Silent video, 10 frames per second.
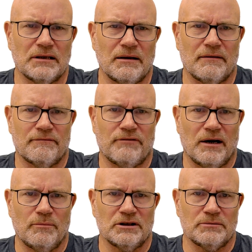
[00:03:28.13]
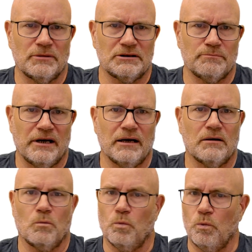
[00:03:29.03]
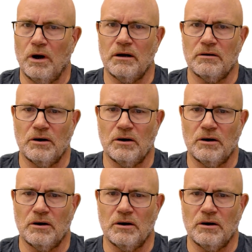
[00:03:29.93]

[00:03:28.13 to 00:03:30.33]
that farmers must make, one of